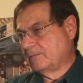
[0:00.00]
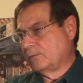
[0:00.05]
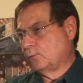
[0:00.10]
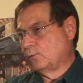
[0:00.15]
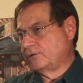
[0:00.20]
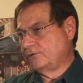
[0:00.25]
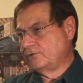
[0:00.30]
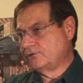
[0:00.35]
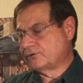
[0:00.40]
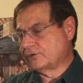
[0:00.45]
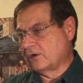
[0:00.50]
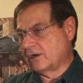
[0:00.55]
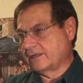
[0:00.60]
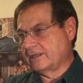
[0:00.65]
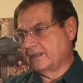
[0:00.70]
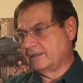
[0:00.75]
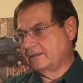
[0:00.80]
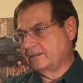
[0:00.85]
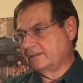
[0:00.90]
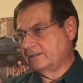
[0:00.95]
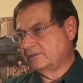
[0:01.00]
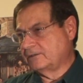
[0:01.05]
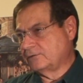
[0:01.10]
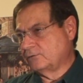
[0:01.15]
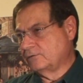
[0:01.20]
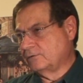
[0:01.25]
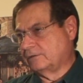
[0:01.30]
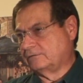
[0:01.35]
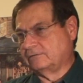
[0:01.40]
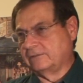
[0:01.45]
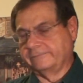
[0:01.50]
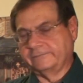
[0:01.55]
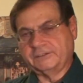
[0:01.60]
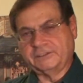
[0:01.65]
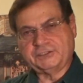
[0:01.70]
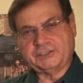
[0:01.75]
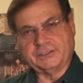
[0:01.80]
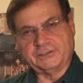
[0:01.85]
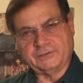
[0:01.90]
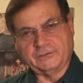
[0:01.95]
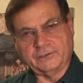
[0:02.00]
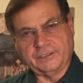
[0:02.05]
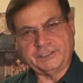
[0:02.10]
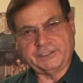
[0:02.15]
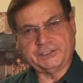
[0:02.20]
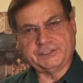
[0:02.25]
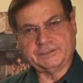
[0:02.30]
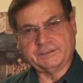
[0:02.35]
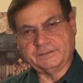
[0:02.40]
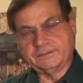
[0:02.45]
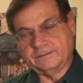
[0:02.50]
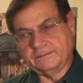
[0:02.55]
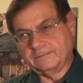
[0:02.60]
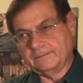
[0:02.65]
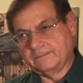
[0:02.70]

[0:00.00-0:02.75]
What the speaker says: when you start getting into 11th generation